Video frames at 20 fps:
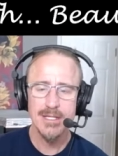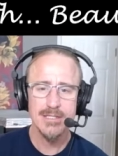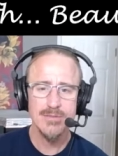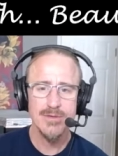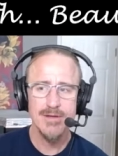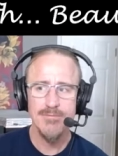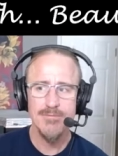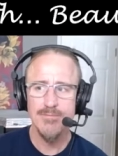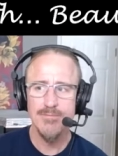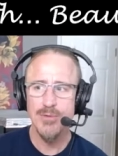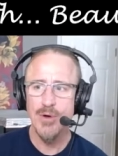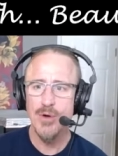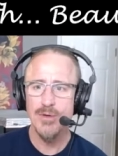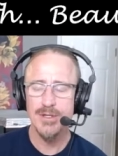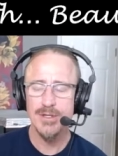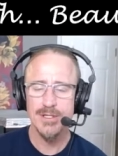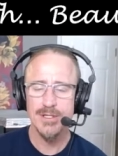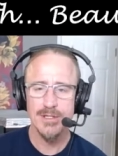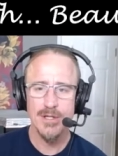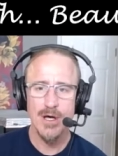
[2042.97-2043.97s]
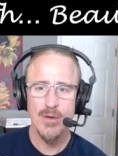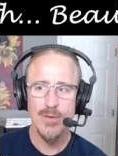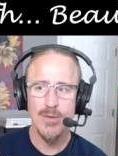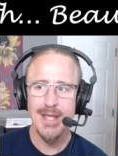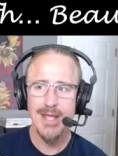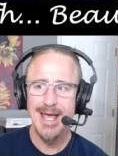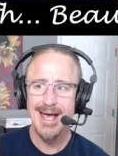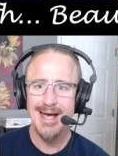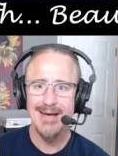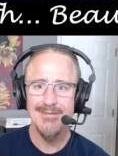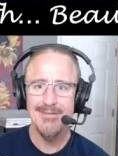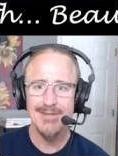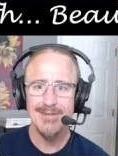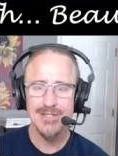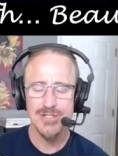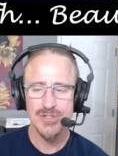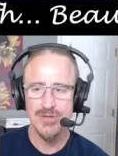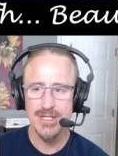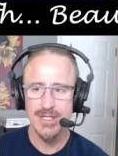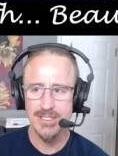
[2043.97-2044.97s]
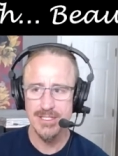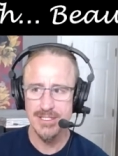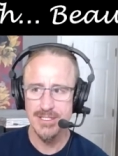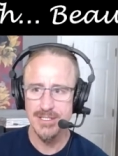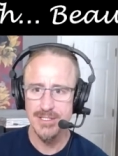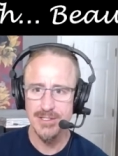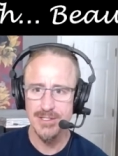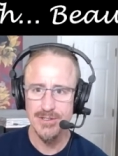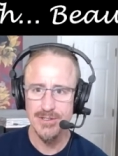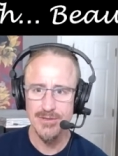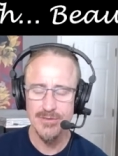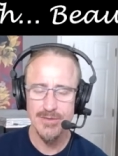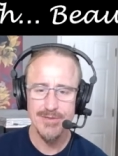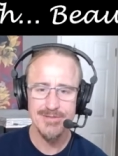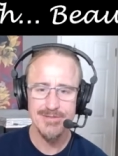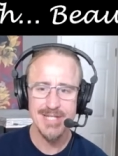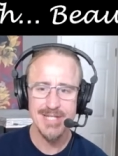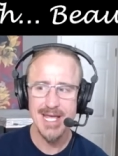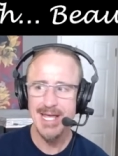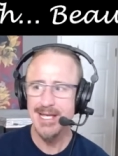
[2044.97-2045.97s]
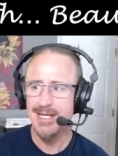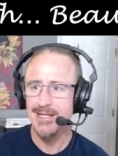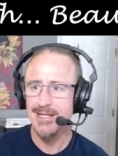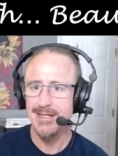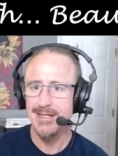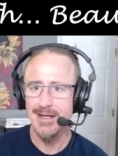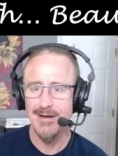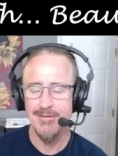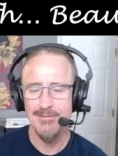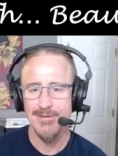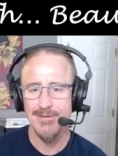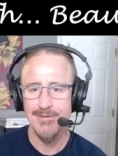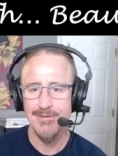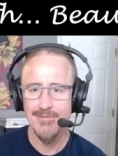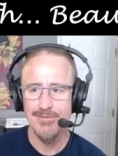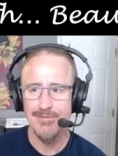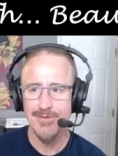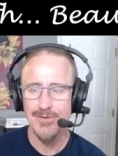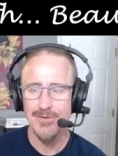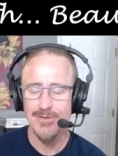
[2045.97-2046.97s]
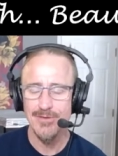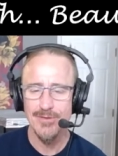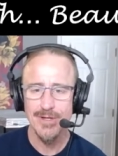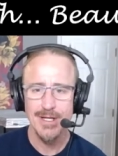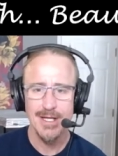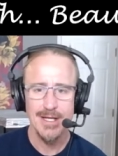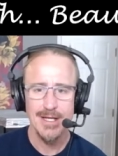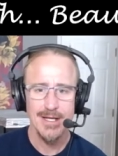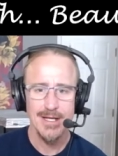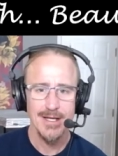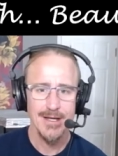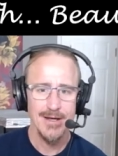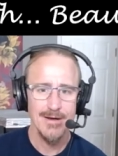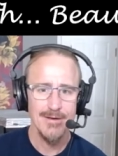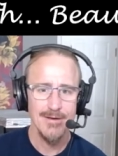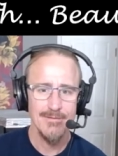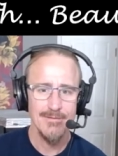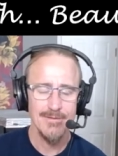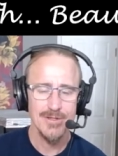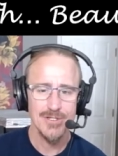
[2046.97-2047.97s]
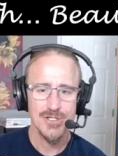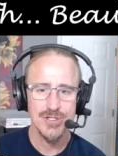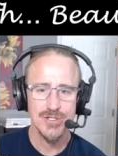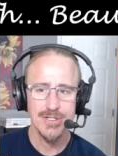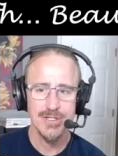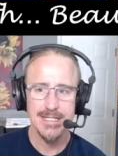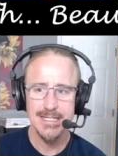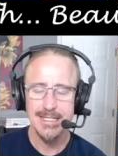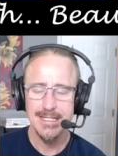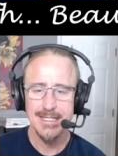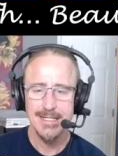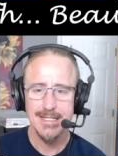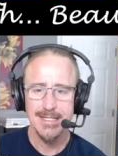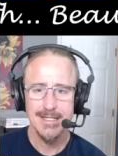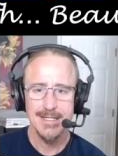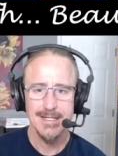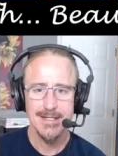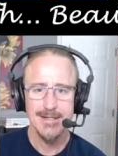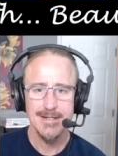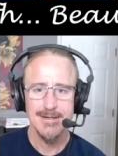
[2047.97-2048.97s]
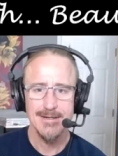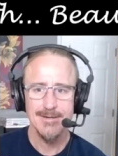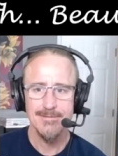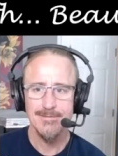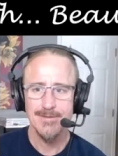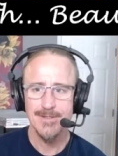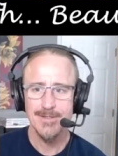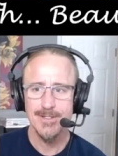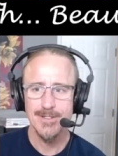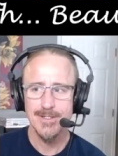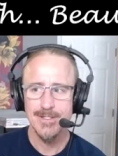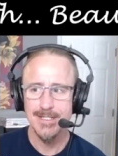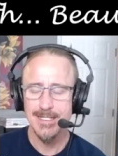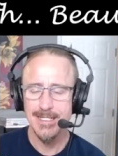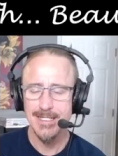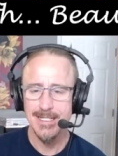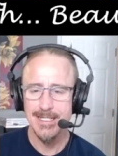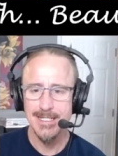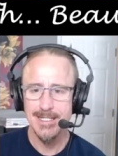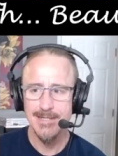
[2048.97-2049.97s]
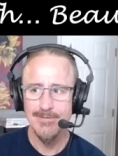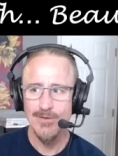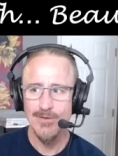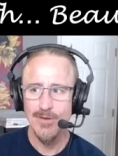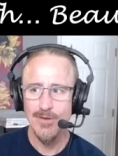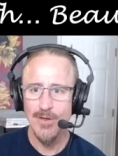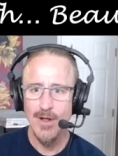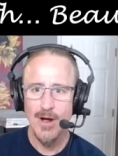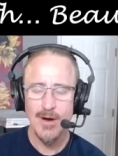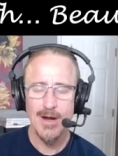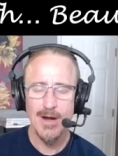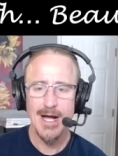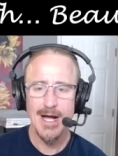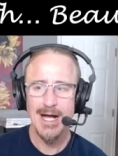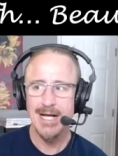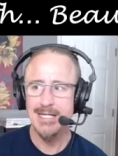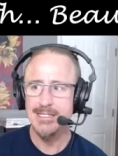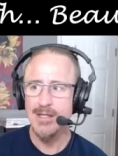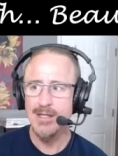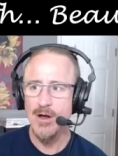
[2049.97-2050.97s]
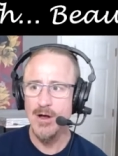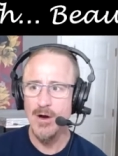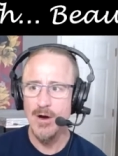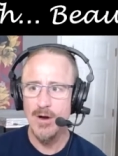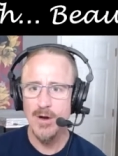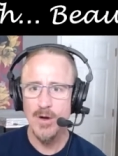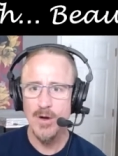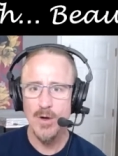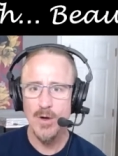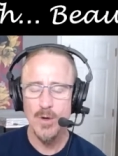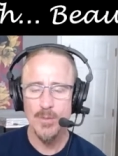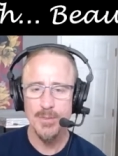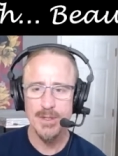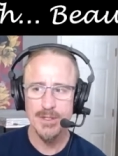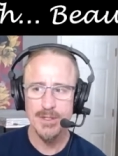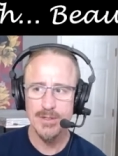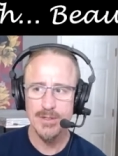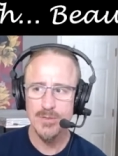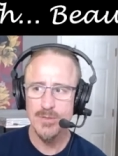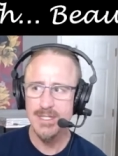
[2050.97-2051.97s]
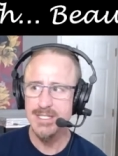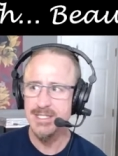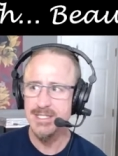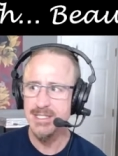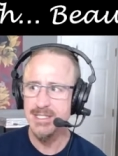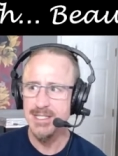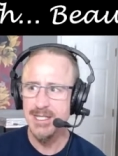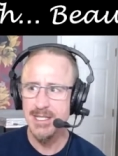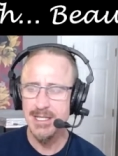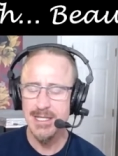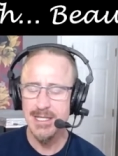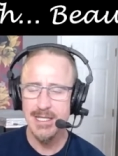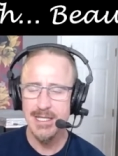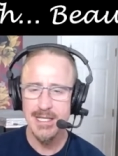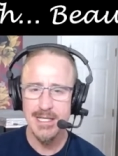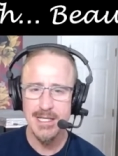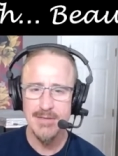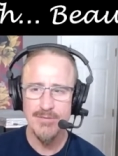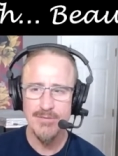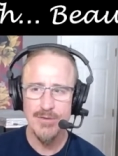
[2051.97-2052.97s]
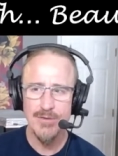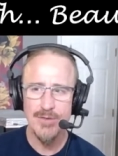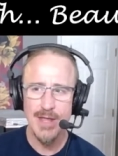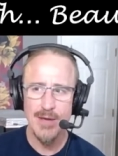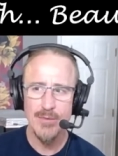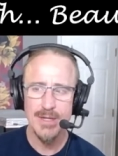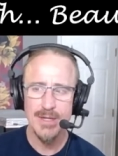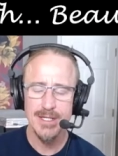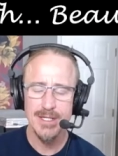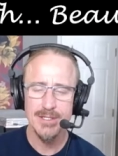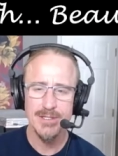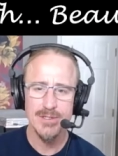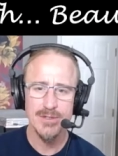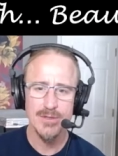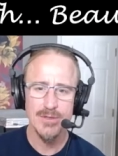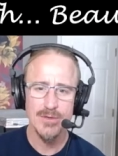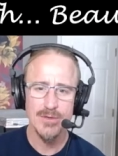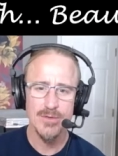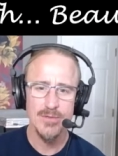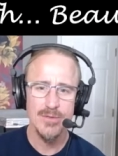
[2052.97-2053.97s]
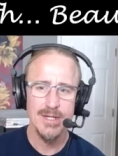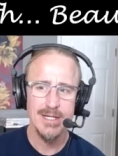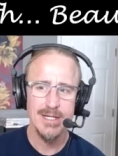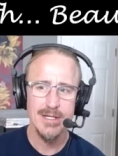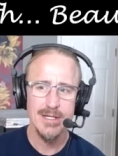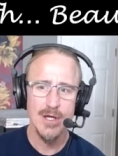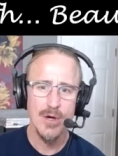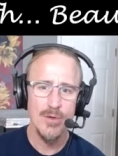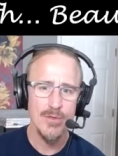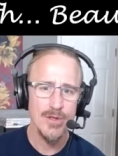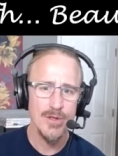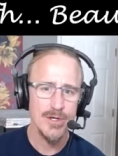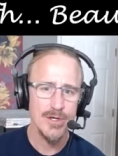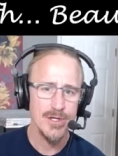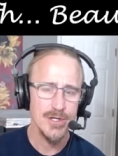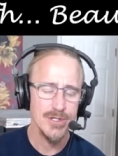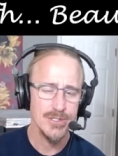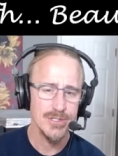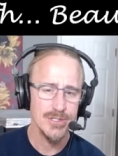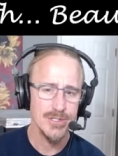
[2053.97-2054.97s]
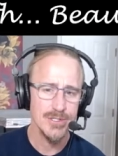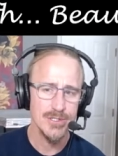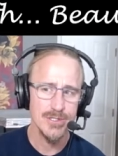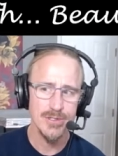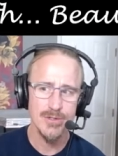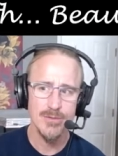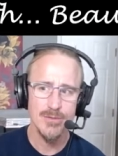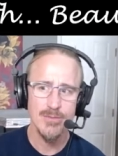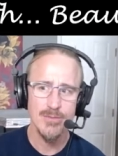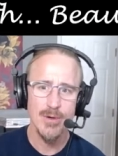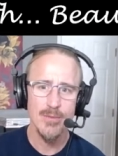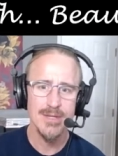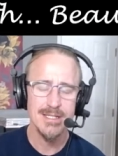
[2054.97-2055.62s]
we've broken the law. We haven't trusted you. We've taken of the fruit of the tree of good and evil. Our eyes are opened. We see the evil that we do. We know the good to do, but we